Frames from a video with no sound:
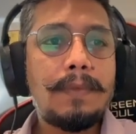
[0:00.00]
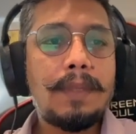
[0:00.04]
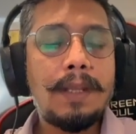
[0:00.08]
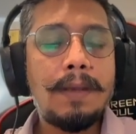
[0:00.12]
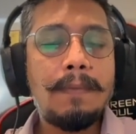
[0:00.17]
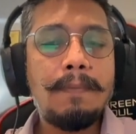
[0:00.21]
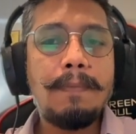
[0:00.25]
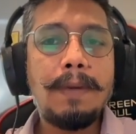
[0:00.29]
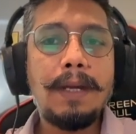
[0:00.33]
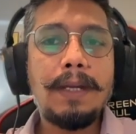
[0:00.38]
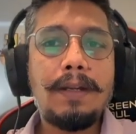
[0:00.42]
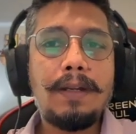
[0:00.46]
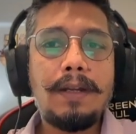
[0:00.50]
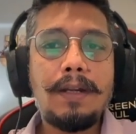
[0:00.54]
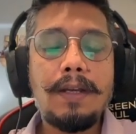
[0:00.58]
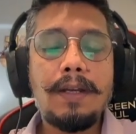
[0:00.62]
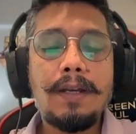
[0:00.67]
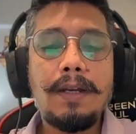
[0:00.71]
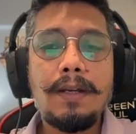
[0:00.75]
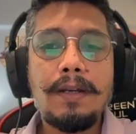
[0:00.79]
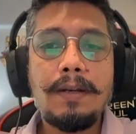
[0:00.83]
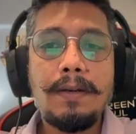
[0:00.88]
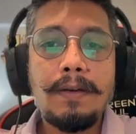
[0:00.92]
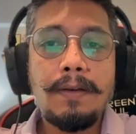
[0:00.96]
but
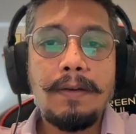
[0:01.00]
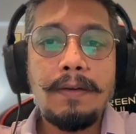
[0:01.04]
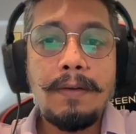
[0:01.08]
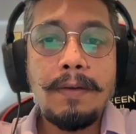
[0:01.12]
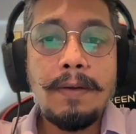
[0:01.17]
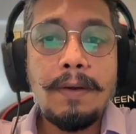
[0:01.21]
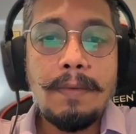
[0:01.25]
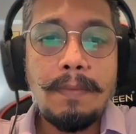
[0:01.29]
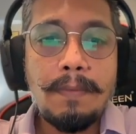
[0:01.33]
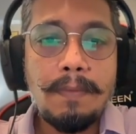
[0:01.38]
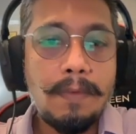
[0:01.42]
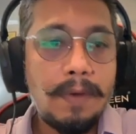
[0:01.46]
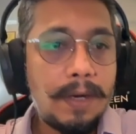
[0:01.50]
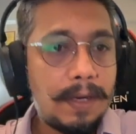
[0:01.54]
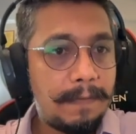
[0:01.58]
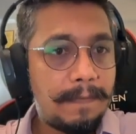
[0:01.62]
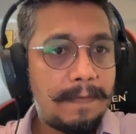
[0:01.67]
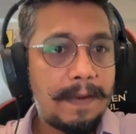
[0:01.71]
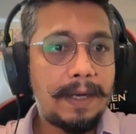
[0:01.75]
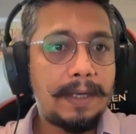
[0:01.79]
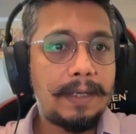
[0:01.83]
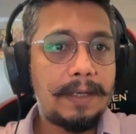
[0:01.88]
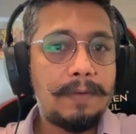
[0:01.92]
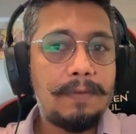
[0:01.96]
more
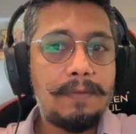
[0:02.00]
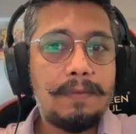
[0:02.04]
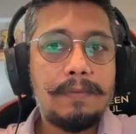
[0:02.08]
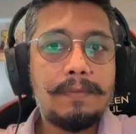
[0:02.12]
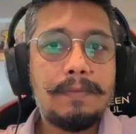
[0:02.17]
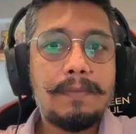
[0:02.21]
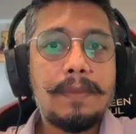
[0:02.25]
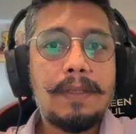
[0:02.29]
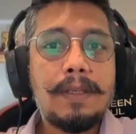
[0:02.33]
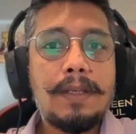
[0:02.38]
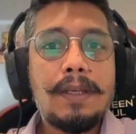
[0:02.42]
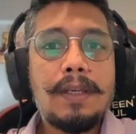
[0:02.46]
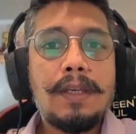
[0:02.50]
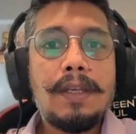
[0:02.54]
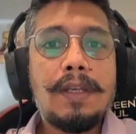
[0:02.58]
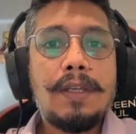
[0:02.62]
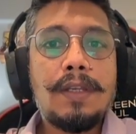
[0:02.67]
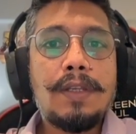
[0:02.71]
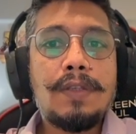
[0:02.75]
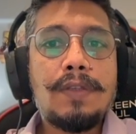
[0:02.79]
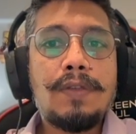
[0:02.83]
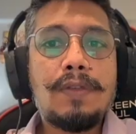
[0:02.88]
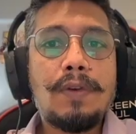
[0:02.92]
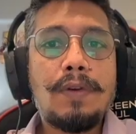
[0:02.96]
effective.
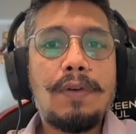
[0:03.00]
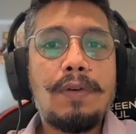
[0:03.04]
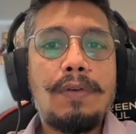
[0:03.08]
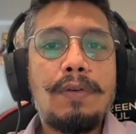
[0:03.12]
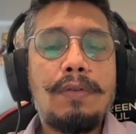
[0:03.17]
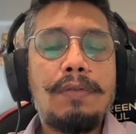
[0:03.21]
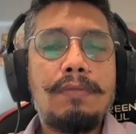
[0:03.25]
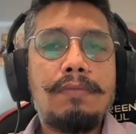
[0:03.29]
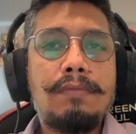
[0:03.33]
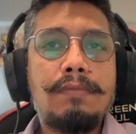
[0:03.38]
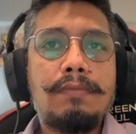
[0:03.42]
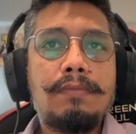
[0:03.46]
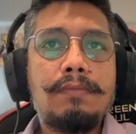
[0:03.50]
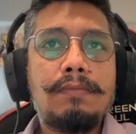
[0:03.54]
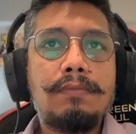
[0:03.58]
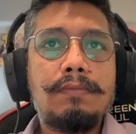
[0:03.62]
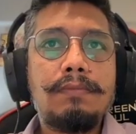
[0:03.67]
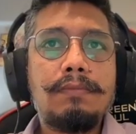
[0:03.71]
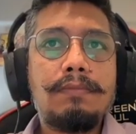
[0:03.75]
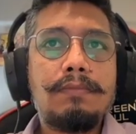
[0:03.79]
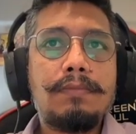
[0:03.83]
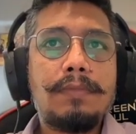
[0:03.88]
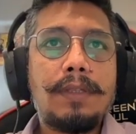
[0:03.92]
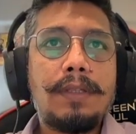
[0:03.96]
So
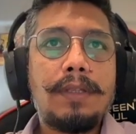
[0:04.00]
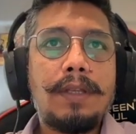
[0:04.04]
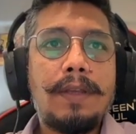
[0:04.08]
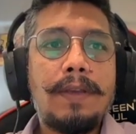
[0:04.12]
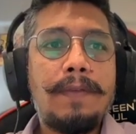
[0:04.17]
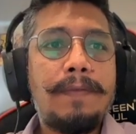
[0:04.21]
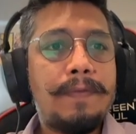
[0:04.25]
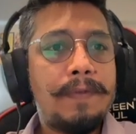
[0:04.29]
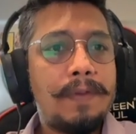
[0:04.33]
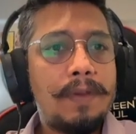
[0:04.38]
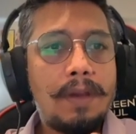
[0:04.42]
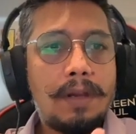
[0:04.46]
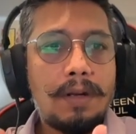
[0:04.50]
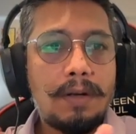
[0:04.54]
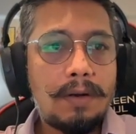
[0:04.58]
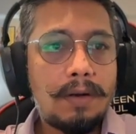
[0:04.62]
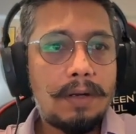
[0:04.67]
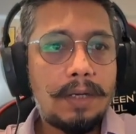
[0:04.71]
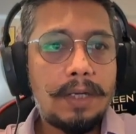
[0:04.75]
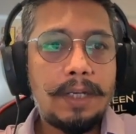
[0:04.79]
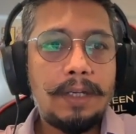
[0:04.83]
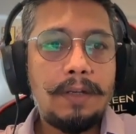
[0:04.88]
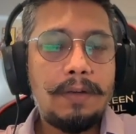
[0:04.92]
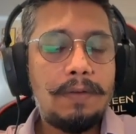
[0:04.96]
if you are
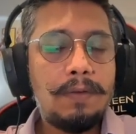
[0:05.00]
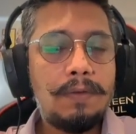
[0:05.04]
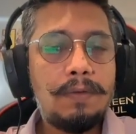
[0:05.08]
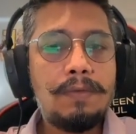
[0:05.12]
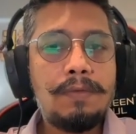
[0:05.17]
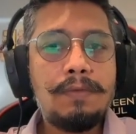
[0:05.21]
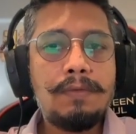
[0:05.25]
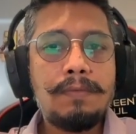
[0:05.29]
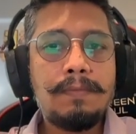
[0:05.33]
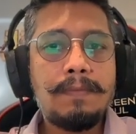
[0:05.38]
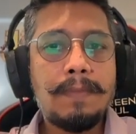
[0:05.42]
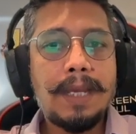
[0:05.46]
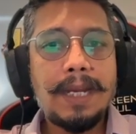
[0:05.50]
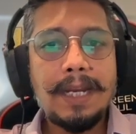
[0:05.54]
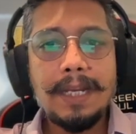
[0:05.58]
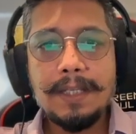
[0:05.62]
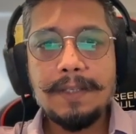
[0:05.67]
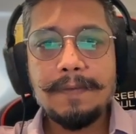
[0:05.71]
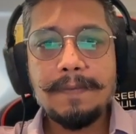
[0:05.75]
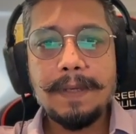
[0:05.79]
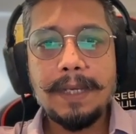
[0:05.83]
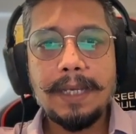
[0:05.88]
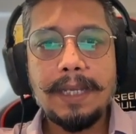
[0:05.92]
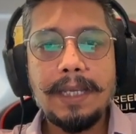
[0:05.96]
not into
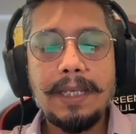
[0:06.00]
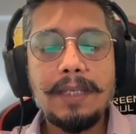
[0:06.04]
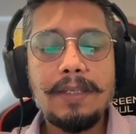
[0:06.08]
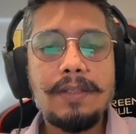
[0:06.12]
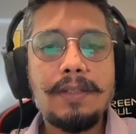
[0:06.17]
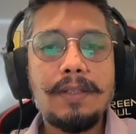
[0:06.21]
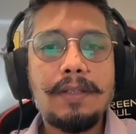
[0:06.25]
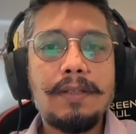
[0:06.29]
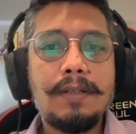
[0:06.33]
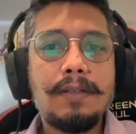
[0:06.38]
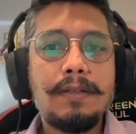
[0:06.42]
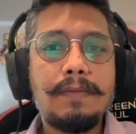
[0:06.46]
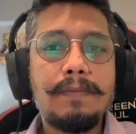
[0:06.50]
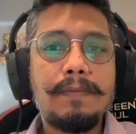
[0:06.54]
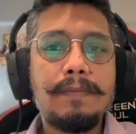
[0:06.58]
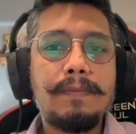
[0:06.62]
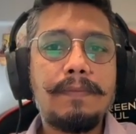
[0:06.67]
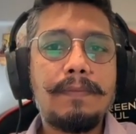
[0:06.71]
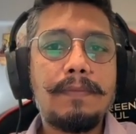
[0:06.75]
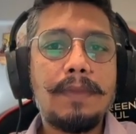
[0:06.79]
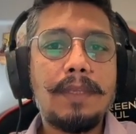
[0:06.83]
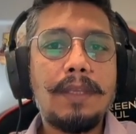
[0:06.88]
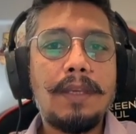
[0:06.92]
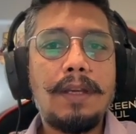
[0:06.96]
manage package,
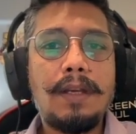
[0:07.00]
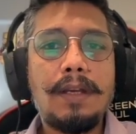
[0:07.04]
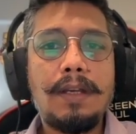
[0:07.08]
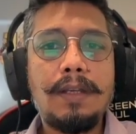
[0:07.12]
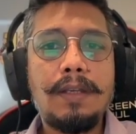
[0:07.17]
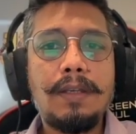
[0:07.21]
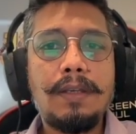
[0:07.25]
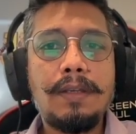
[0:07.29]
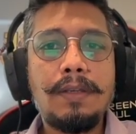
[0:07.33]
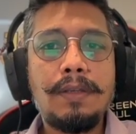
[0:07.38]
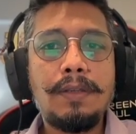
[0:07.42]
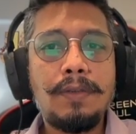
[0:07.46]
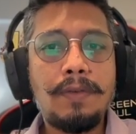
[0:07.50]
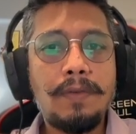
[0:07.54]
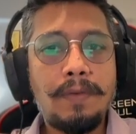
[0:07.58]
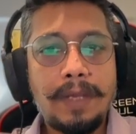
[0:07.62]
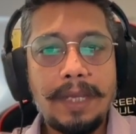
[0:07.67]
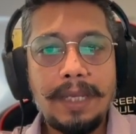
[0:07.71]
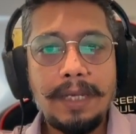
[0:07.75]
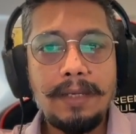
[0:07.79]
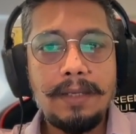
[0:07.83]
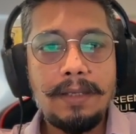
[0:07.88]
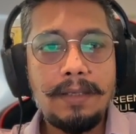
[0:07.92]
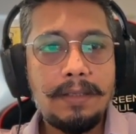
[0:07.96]
you
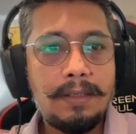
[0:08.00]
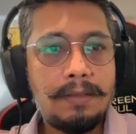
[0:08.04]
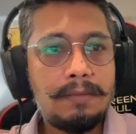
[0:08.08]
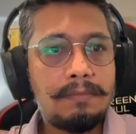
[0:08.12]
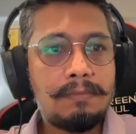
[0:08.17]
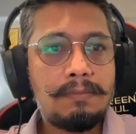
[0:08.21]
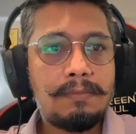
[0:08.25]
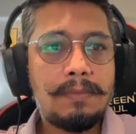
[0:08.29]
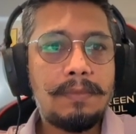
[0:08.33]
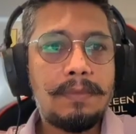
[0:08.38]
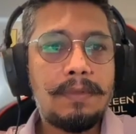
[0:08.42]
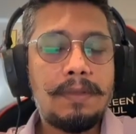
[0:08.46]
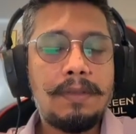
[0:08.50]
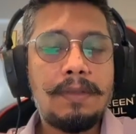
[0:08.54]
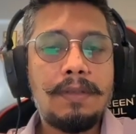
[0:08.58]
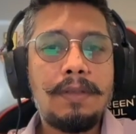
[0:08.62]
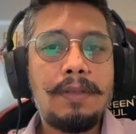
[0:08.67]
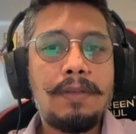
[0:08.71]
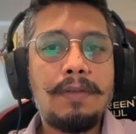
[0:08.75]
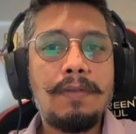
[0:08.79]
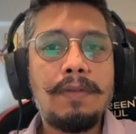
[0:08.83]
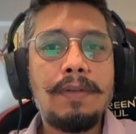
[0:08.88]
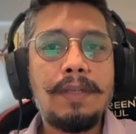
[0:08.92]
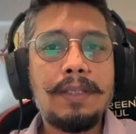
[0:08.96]
can
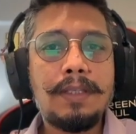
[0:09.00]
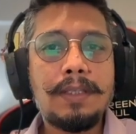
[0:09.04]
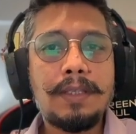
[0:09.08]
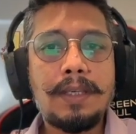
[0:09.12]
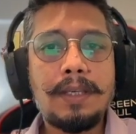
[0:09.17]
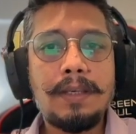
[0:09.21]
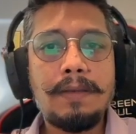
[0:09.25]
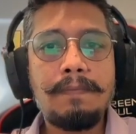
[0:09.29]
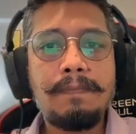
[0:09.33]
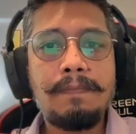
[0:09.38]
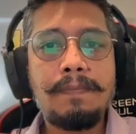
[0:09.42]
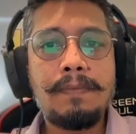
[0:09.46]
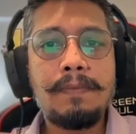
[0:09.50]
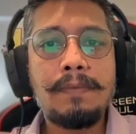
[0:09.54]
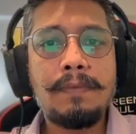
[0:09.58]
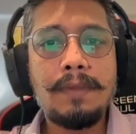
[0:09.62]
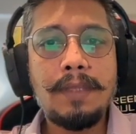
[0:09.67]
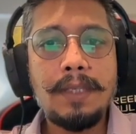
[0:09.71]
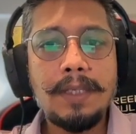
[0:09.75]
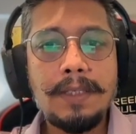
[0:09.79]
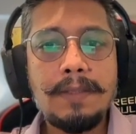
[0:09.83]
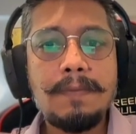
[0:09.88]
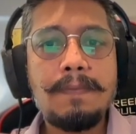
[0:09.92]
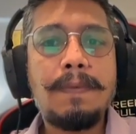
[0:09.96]
skip
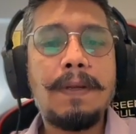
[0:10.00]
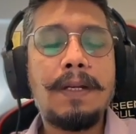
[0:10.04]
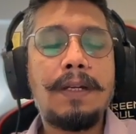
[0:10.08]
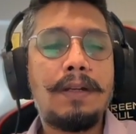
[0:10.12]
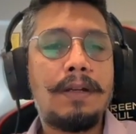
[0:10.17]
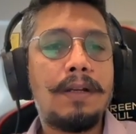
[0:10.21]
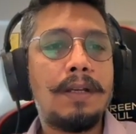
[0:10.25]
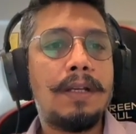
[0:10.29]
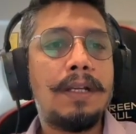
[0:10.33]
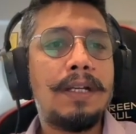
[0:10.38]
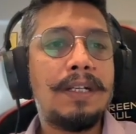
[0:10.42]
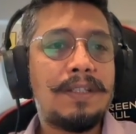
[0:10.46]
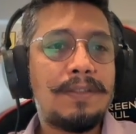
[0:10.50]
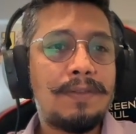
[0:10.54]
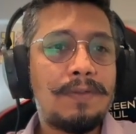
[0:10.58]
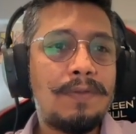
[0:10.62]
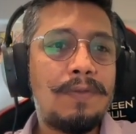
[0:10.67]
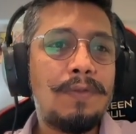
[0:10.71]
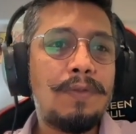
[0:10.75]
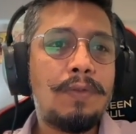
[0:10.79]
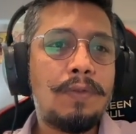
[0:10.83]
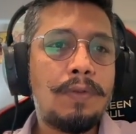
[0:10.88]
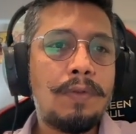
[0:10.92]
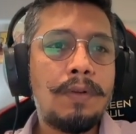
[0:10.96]
this, but it's
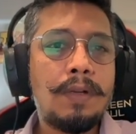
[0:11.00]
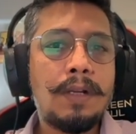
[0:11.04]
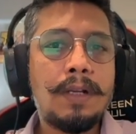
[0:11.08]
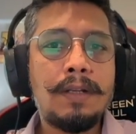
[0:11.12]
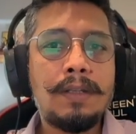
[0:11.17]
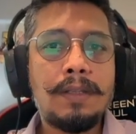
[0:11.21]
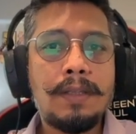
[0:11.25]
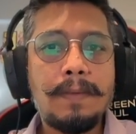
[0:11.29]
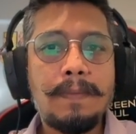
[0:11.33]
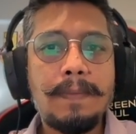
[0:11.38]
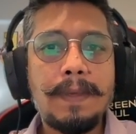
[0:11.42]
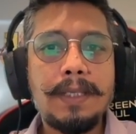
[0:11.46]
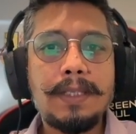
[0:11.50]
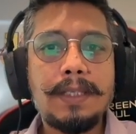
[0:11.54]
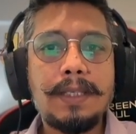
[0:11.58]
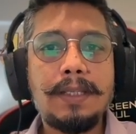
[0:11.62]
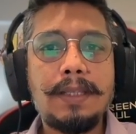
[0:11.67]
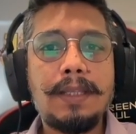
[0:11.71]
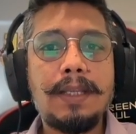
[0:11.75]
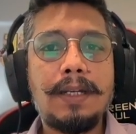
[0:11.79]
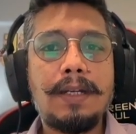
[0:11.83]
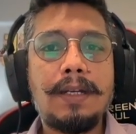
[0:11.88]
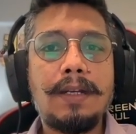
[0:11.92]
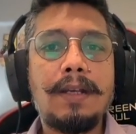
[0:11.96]
good to learn the basic
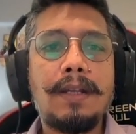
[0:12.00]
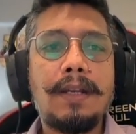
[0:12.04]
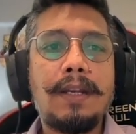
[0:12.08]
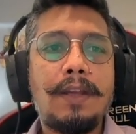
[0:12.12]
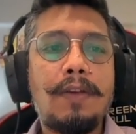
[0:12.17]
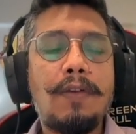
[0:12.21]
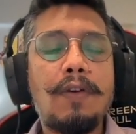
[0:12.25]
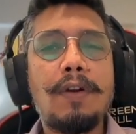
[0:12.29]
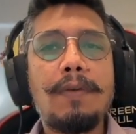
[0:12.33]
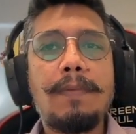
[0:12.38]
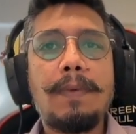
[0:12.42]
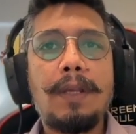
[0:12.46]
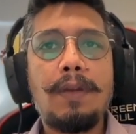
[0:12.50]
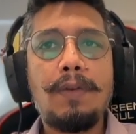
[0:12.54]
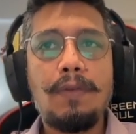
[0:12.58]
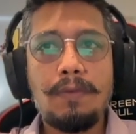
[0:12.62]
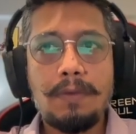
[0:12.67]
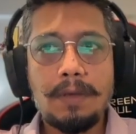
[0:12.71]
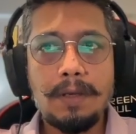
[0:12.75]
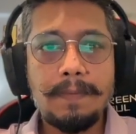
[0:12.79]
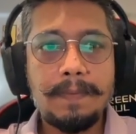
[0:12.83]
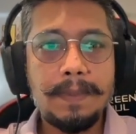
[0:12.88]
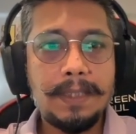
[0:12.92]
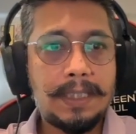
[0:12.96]
that record by
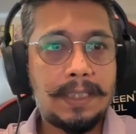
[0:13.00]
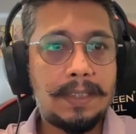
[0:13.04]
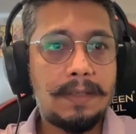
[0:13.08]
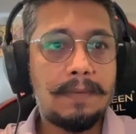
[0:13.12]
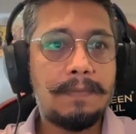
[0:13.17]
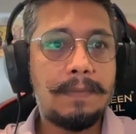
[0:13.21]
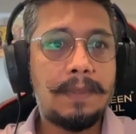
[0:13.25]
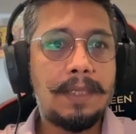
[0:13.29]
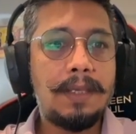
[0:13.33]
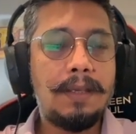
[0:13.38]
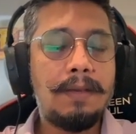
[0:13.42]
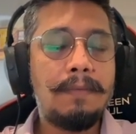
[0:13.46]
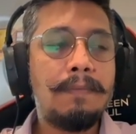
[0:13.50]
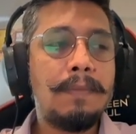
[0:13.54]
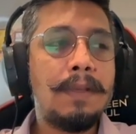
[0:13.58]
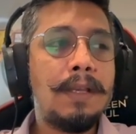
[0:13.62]
lookup is something